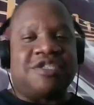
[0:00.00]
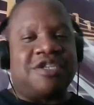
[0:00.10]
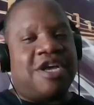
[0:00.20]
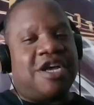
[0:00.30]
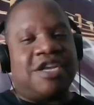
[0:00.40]

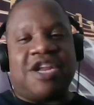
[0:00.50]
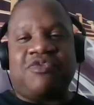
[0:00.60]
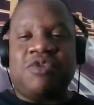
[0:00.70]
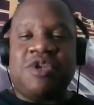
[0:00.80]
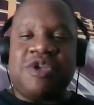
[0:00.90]
not
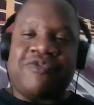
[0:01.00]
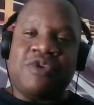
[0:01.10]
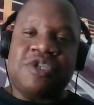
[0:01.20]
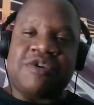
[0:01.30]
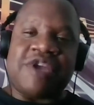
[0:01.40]
if
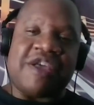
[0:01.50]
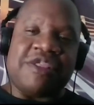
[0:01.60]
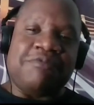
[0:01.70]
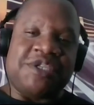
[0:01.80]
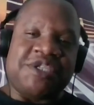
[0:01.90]
we still
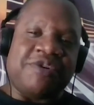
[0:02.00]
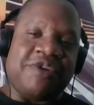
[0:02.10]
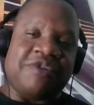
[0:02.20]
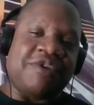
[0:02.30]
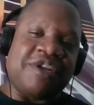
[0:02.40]
have the material,